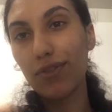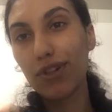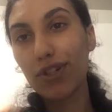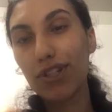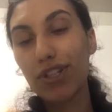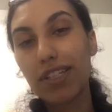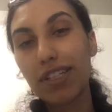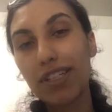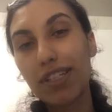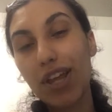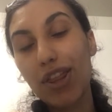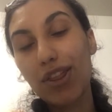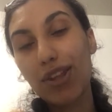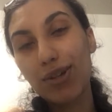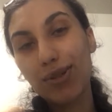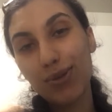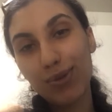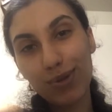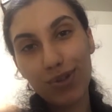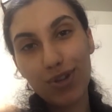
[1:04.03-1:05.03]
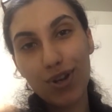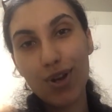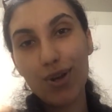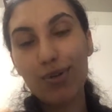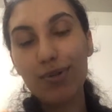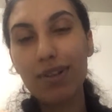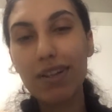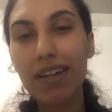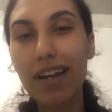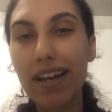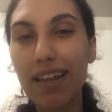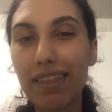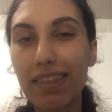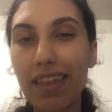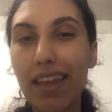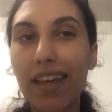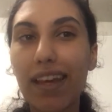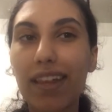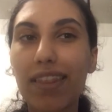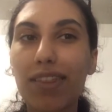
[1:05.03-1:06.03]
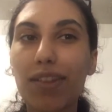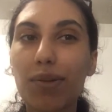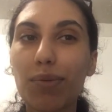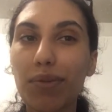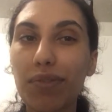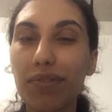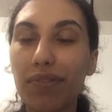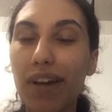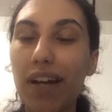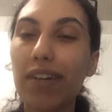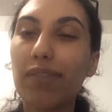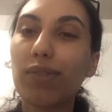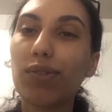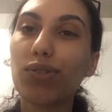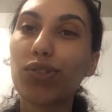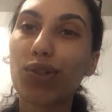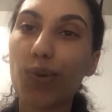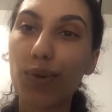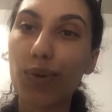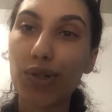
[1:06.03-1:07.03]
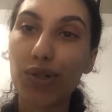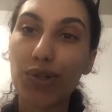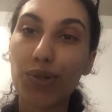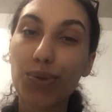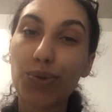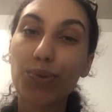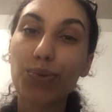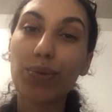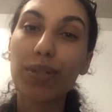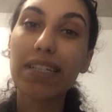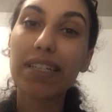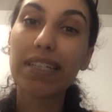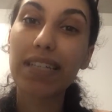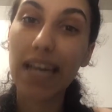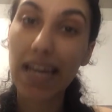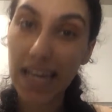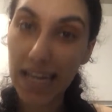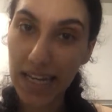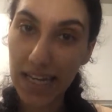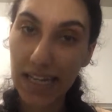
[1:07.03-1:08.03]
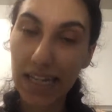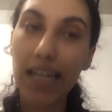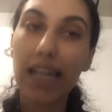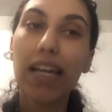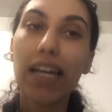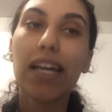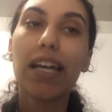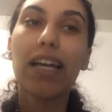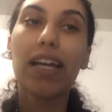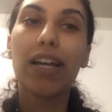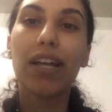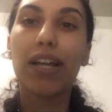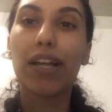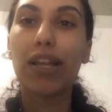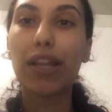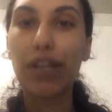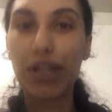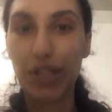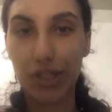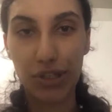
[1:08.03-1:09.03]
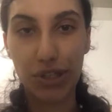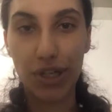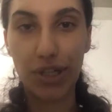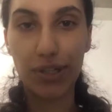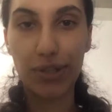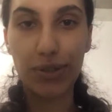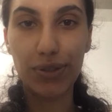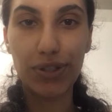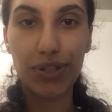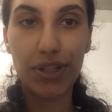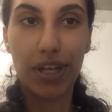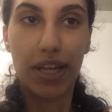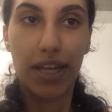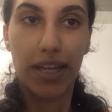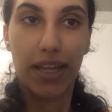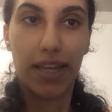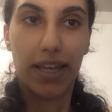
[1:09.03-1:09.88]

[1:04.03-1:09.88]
versus the Usos, and I think the Revival is going to retain their titles.